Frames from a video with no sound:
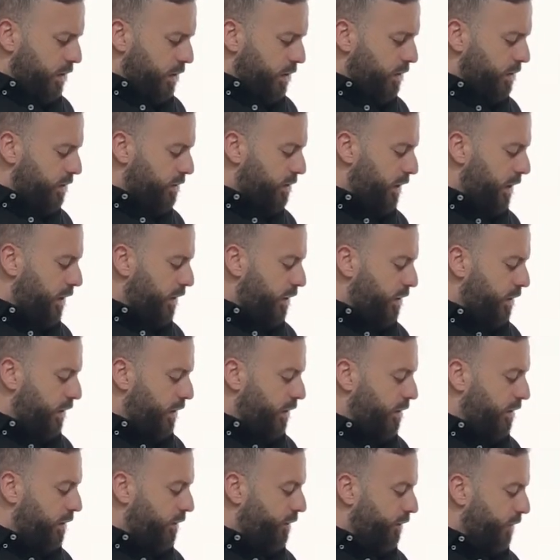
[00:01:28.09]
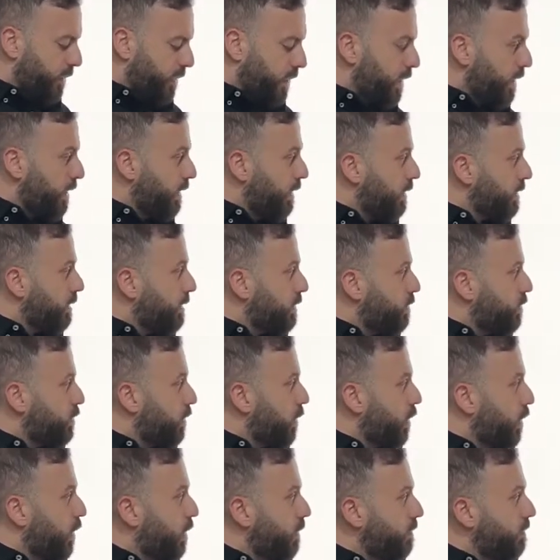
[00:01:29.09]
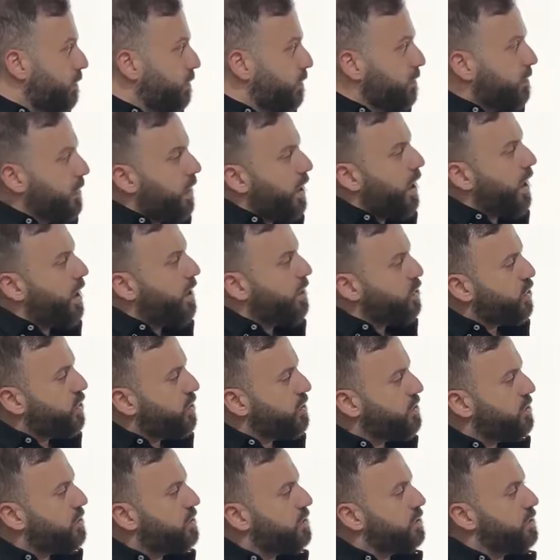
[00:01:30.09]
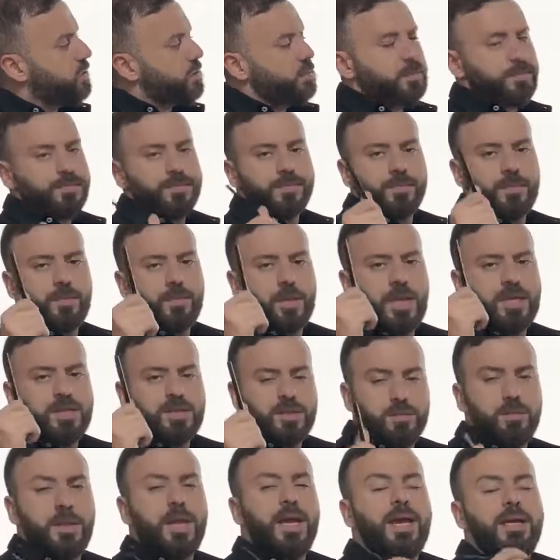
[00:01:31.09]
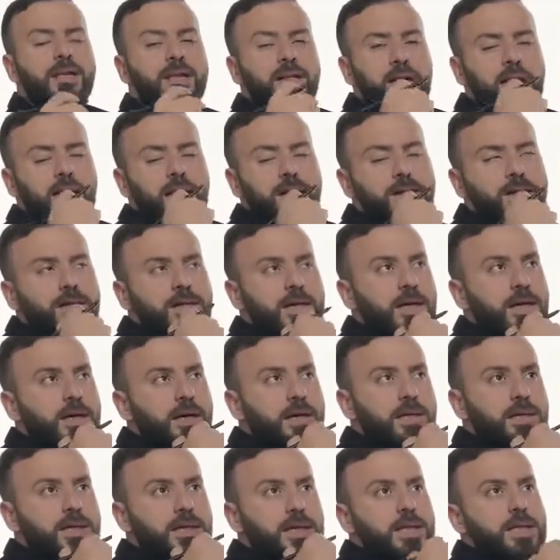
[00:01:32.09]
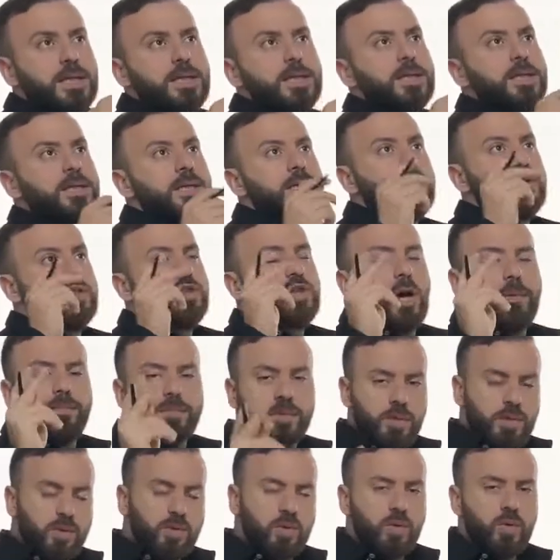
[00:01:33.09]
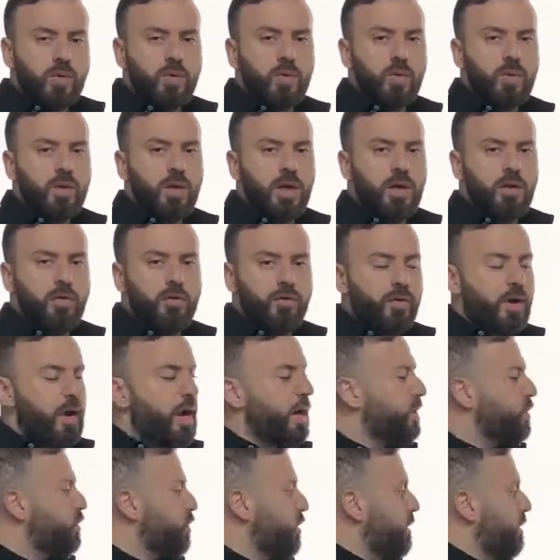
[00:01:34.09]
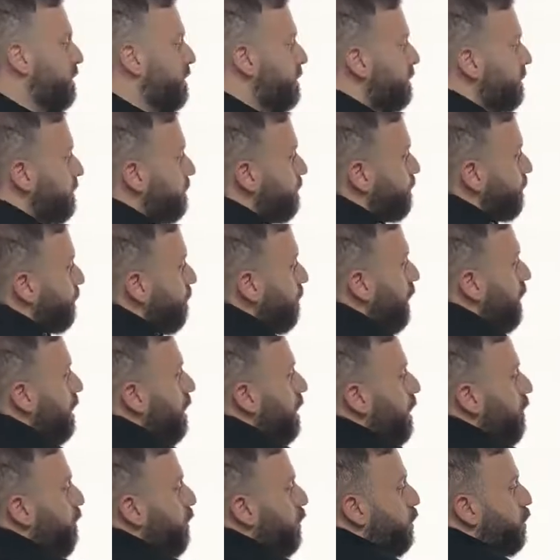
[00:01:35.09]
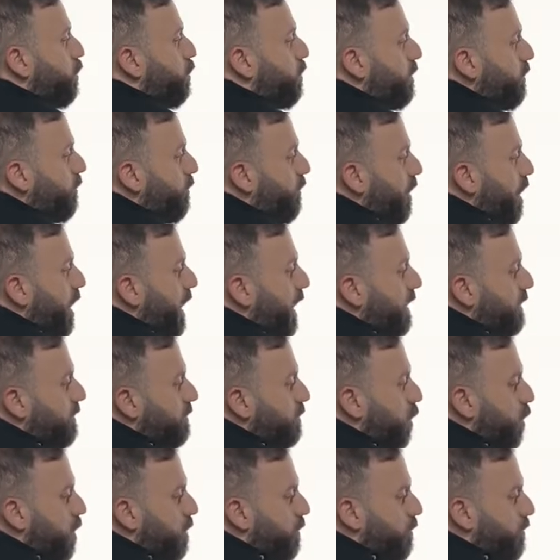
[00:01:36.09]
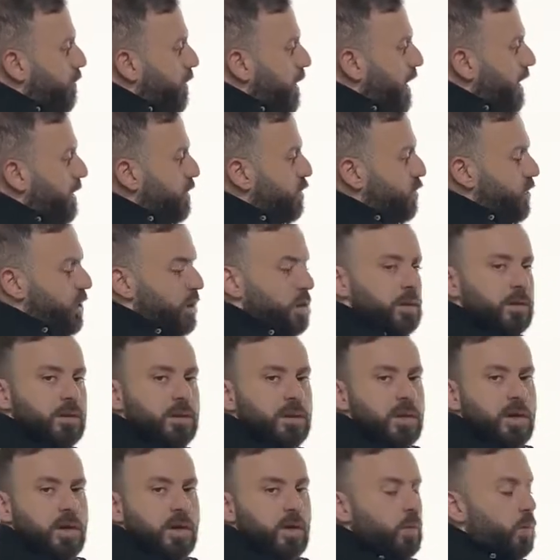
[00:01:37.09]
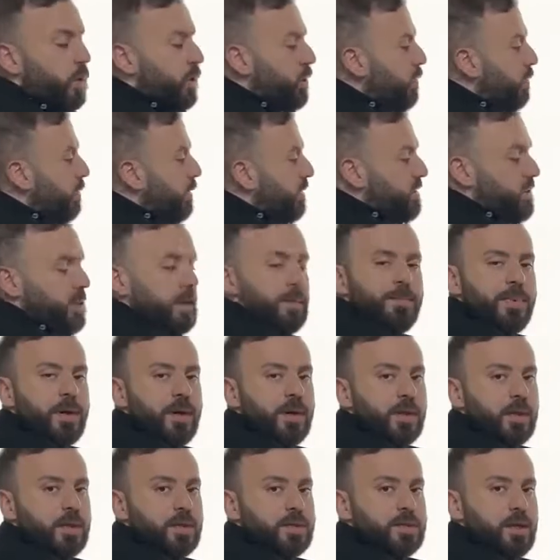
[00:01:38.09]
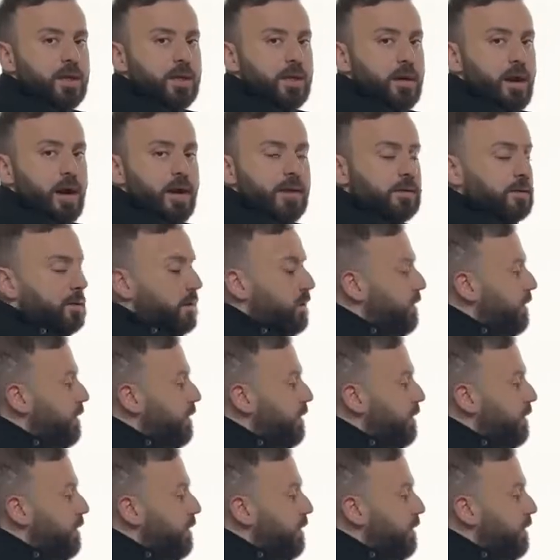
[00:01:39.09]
Sine theta. So I just explained in chapter 2 in fractions. If we do divide on fraction, we do reciprocals, right?